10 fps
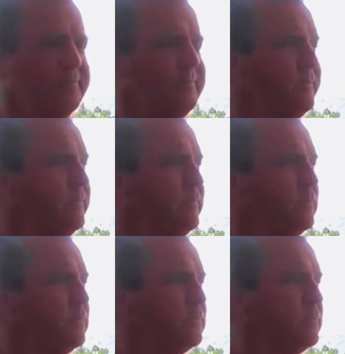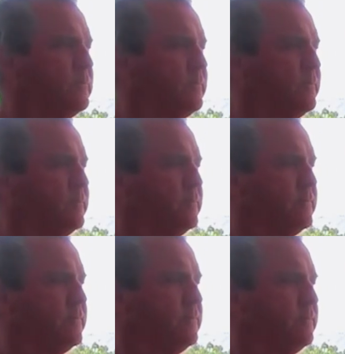
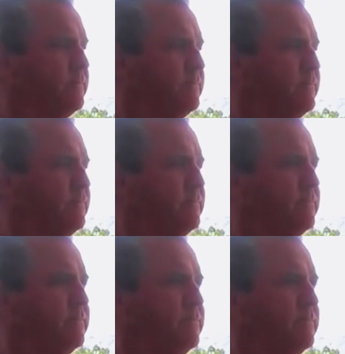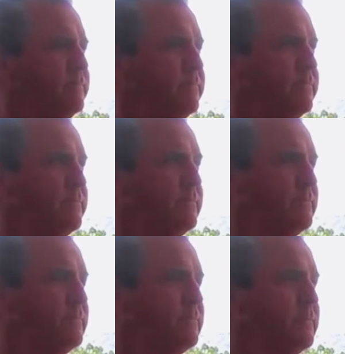
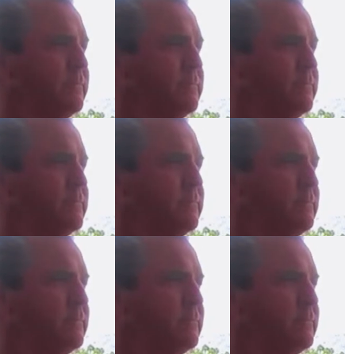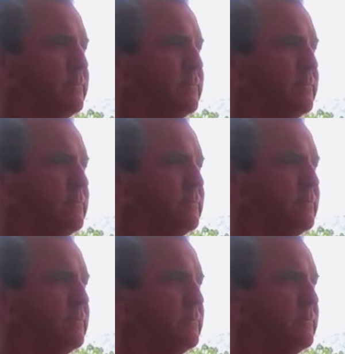
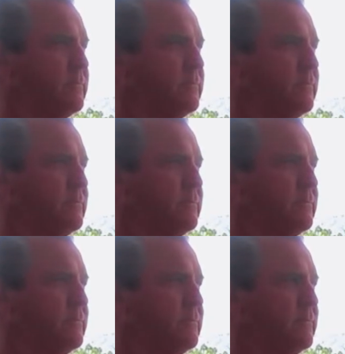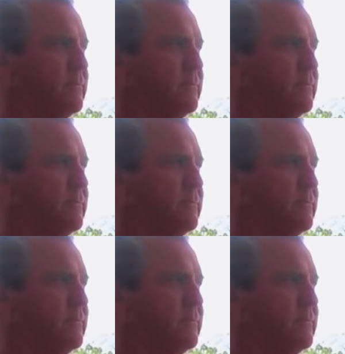(silent)